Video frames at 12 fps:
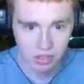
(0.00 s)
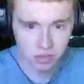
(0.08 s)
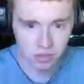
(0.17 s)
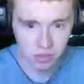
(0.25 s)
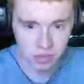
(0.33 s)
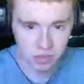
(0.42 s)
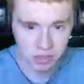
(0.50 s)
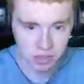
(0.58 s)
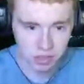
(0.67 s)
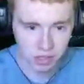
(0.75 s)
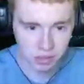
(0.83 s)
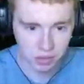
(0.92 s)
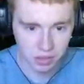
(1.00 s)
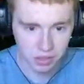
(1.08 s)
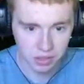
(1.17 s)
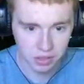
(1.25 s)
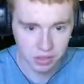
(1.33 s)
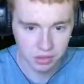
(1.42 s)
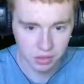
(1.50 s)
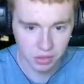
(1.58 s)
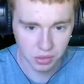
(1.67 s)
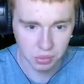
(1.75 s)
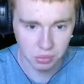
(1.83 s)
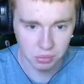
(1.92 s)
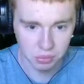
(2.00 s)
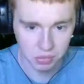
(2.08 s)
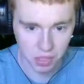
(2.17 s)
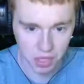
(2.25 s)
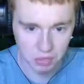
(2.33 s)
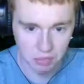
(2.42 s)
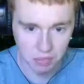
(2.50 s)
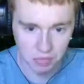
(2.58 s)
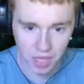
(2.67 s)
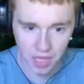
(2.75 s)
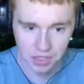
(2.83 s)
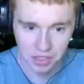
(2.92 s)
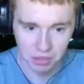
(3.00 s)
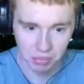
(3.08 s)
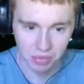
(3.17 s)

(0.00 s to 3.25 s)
Oh wait, this is not very... Oh, Gabe, catch up.